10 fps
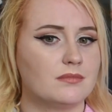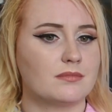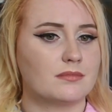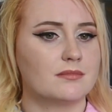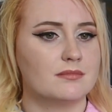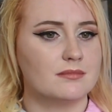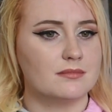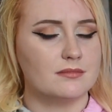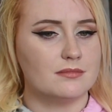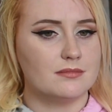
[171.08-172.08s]

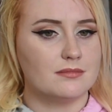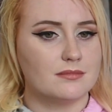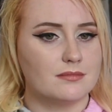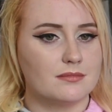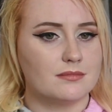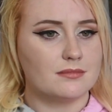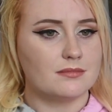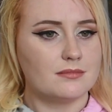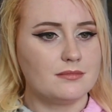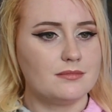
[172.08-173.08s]

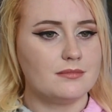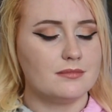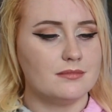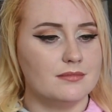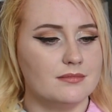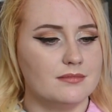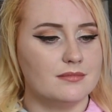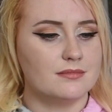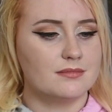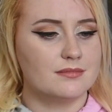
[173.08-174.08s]

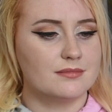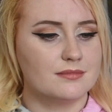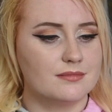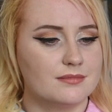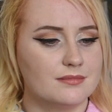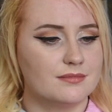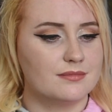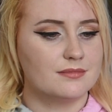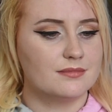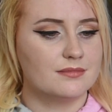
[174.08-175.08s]

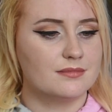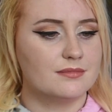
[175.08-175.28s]
[no speech]